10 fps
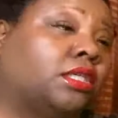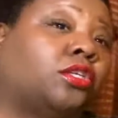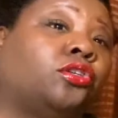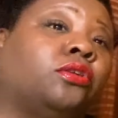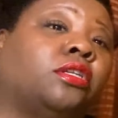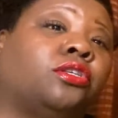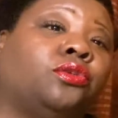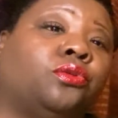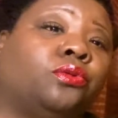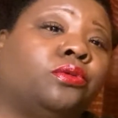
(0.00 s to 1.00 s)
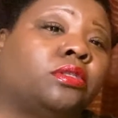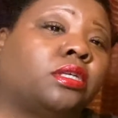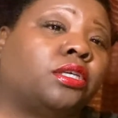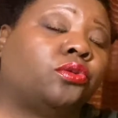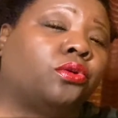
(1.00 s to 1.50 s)
our you needle? Can use
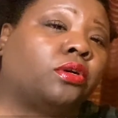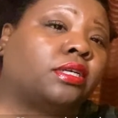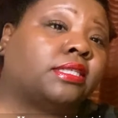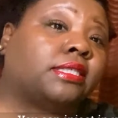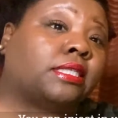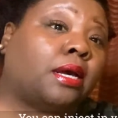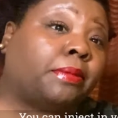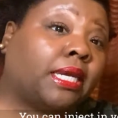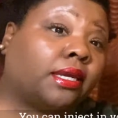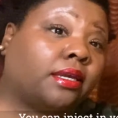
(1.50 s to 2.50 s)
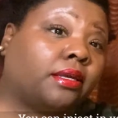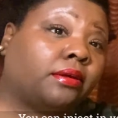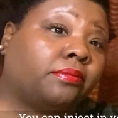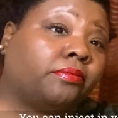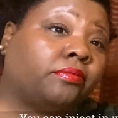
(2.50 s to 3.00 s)
your stomach,
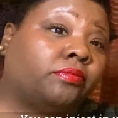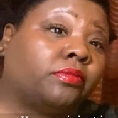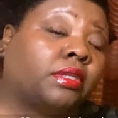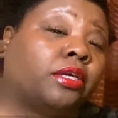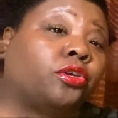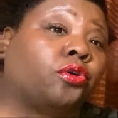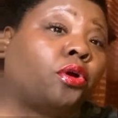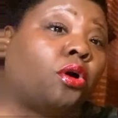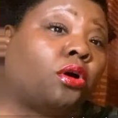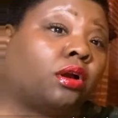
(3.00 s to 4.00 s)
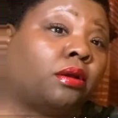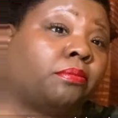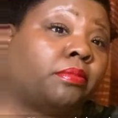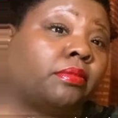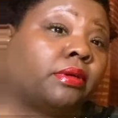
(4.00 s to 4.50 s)
your
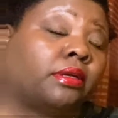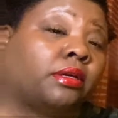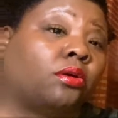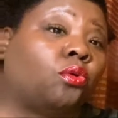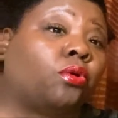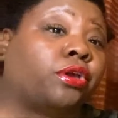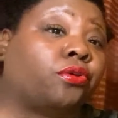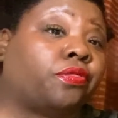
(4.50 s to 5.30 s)
arm, or your